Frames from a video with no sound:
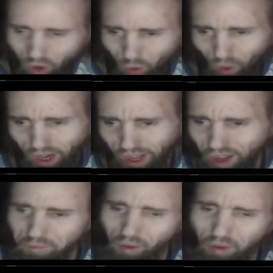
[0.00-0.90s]
or I
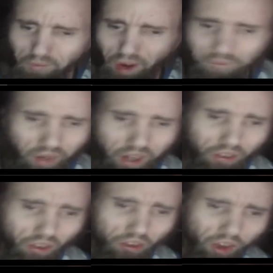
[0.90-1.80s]
have you on my
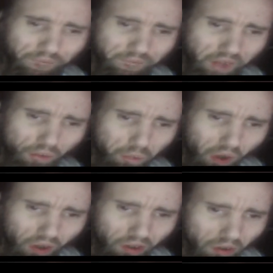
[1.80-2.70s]
friends list on
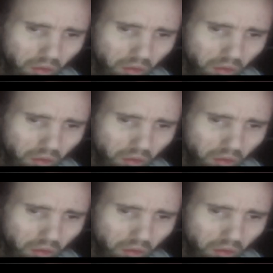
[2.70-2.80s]
Facebook,